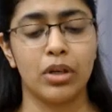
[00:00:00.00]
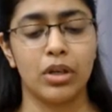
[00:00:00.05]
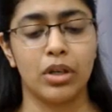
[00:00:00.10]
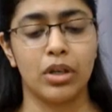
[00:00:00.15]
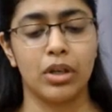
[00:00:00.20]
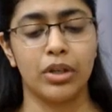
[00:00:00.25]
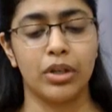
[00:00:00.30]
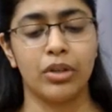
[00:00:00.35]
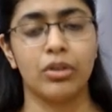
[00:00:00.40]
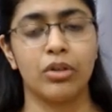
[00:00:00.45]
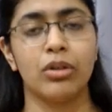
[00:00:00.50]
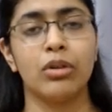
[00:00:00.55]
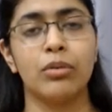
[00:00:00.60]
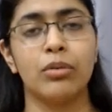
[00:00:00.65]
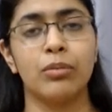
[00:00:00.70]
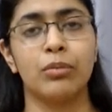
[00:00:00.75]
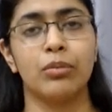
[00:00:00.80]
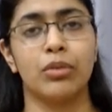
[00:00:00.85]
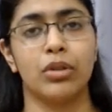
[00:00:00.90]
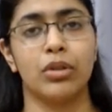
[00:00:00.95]

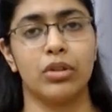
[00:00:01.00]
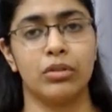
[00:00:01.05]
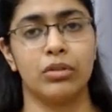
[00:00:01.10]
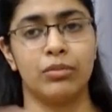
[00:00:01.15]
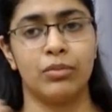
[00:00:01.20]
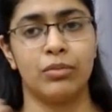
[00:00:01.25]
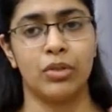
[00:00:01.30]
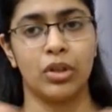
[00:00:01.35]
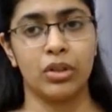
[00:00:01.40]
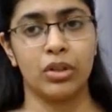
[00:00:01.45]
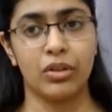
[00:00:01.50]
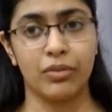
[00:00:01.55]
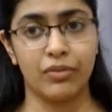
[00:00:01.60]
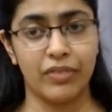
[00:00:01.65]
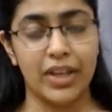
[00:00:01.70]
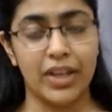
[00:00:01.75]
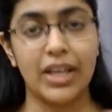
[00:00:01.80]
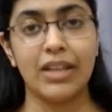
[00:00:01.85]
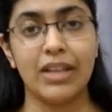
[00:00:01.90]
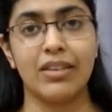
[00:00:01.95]
on the
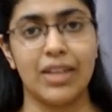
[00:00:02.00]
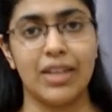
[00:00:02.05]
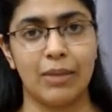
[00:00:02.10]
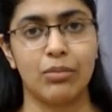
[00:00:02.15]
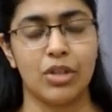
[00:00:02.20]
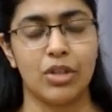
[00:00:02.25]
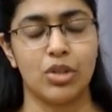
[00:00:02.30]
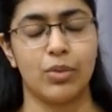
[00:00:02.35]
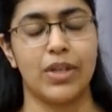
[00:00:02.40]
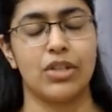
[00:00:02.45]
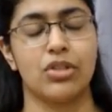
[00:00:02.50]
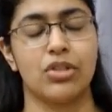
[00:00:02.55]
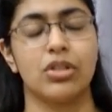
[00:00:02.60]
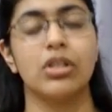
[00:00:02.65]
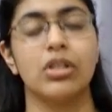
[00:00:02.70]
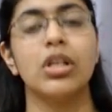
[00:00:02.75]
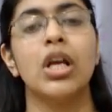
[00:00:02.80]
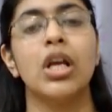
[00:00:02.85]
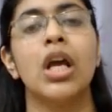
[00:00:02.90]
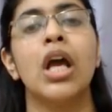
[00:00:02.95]
very same
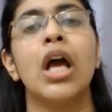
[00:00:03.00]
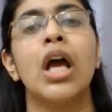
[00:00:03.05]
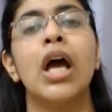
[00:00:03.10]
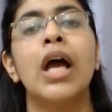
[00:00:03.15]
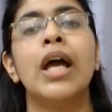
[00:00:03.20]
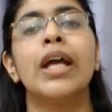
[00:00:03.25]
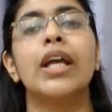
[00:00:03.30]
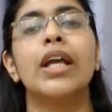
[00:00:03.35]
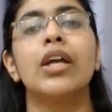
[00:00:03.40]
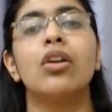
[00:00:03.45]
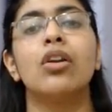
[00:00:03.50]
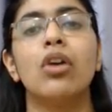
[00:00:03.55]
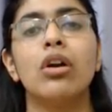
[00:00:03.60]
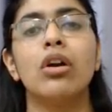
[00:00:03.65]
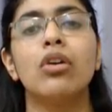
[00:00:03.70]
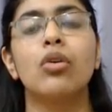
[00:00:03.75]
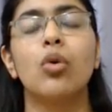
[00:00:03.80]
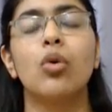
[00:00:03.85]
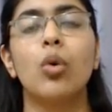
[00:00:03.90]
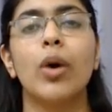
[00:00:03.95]
situation
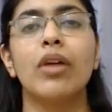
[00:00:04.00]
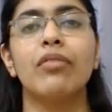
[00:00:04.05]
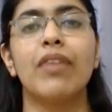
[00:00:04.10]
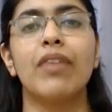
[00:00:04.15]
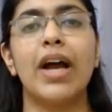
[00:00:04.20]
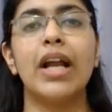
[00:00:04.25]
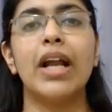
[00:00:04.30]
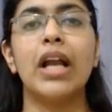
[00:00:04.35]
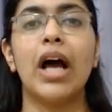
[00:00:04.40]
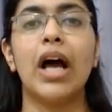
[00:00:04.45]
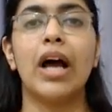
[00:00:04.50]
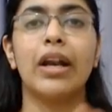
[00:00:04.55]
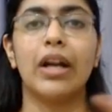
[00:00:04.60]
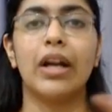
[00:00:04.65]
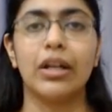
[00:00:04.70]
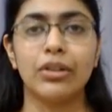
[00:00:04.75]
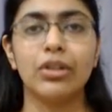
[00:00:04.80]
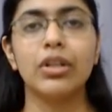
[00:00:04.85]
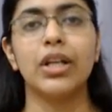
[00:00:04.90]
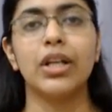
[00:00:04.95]
cannot go and file
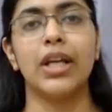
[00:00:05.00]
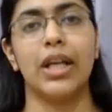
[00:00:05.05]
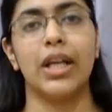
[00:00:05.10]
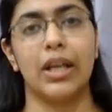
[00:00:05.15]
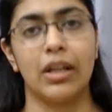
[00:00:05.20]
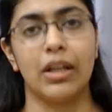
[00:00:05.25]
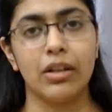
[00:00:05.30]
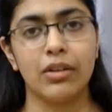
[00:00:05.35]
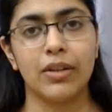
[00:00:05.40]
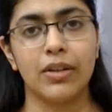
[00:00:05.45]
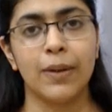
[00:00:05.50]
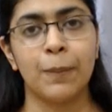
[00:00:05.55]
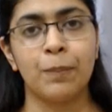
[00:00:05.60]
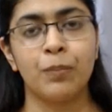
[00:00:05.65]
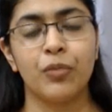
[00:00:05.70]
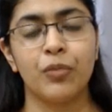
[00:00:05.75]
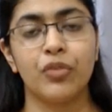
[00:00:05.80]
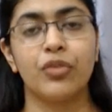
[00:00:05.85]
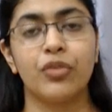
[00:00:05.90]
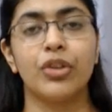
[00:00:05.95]
another case
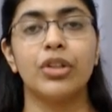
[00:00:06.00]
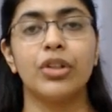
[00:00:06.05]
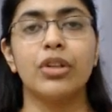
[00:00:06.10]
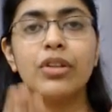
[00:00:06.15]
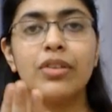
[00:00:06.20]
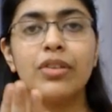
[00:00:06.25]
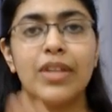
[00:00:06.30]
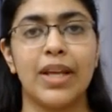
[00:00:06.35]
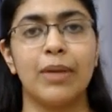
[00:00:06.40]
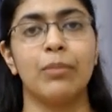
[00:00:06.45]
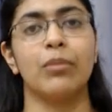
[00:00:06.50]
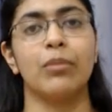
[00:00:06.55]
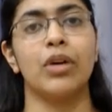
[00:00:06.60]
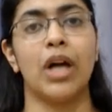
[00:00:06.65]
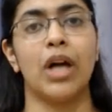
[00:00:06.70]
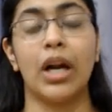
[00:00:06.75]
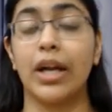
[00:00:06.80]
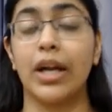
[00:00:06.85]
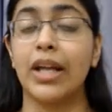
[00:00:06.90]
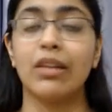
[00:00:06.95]
for the same
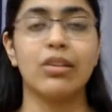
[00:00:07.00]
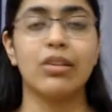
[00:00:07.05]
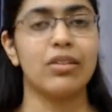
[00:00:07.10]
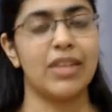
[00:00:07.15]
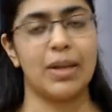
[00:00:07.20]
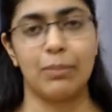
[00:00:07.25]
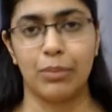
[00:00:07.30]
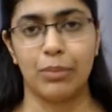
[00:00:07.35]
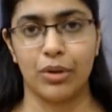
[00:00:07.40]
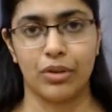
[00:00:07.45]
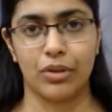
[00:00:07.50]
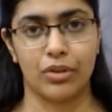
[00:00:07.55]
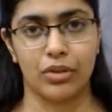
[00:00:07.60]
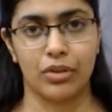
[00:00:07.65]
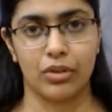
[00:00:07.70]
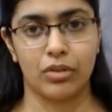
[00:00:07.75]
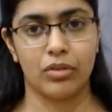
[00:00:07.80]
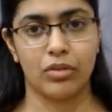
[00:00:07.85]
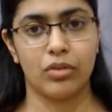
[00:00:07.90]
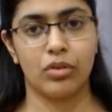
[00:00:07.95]
against the same
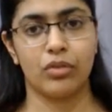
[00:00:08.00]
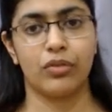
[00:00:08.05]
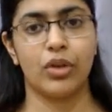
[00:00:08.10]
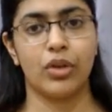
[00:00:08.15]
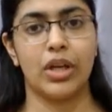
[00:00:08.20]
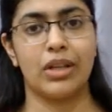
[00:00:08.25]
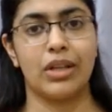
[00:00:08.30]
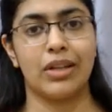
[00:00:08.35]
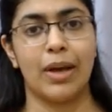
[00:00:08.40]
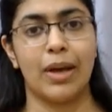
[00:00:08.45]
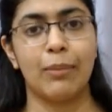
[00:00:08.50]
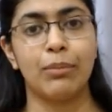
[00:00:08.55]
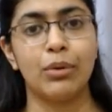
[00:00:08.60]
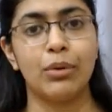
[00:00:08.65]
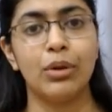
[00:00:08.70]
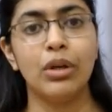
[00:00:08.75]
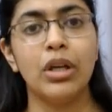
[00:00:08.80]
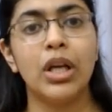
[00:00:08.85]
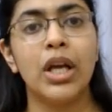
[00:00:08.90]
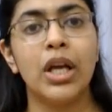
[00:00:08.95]
person. So for
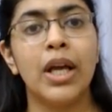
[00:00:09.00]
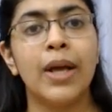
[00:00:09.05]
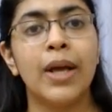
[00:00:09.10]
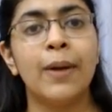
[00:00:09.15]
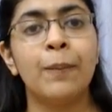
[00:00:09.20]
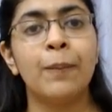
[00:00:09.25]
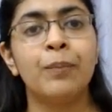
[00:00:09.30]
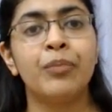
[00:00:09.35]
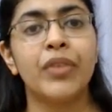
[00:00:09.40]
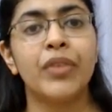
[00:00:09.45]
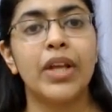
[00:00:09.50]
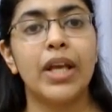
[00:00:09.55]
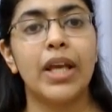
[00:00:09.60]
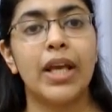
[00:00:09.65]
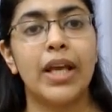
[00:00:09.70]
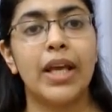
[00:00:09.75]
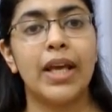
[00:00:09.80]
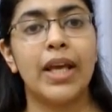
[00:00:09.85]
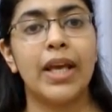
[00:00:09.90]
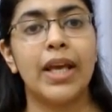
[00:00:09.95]
example,
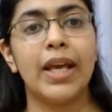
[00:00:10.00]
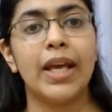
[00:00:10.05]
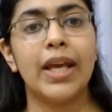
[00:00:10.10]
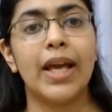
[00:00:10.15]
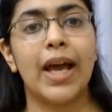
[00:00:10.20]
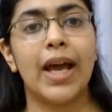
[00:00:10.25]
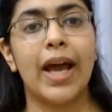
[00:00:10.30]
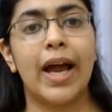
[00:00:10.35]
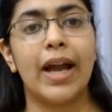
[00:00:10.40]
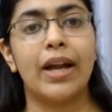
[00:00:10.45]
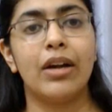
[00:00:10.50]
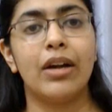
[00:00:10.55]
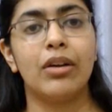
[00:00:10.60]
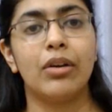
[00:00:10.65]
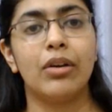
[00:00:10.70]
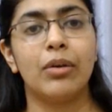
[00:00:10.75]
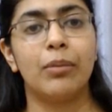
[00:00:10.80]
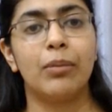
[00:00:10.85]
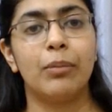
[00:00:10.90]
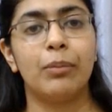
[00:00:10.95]
A
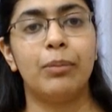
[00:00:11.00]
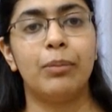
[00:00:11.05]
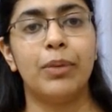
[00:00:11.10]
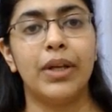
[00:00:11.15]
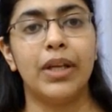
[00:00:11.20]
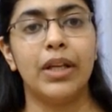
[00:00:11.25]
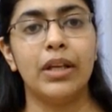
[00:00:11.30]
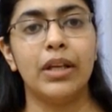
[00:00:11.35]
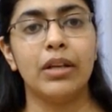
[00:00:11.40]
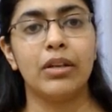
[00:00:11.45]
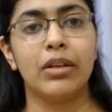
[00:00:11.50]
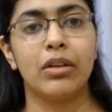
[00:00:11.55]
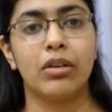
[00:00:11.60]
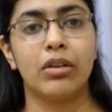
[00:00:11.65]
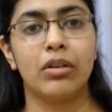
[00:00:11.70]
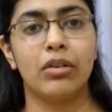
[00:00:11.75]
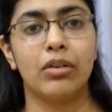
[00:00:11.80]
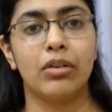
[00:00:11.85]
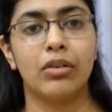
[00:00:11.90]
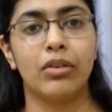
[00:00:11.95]
and B,
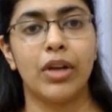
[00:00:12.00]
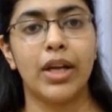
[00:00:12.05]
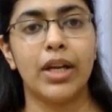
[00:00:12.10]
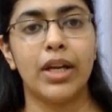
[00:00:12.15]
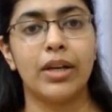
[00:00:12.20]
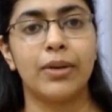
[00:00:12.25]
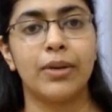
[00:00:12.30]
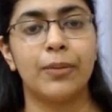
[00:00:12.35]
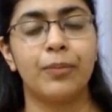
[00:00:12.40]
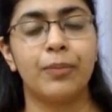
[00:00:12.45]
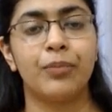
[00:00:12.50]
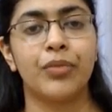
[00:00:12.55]
right,